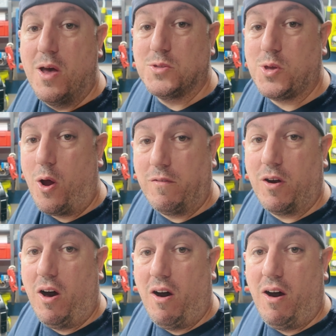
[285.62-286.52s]
So
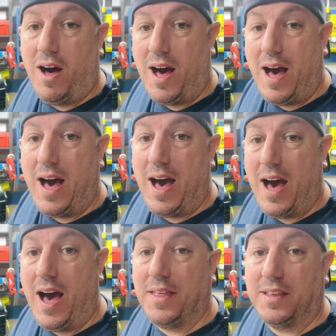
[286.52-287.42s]
overall,
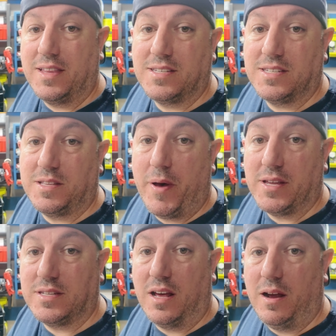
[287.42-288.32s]
I think this is the
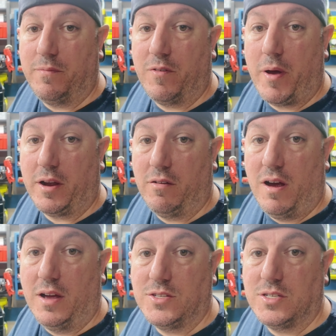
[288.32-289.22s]
best setup for my
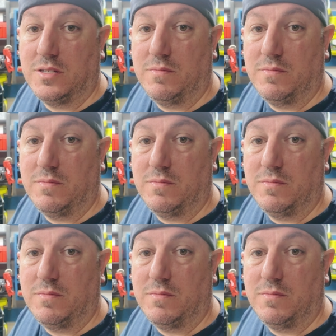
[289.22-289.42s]
garage.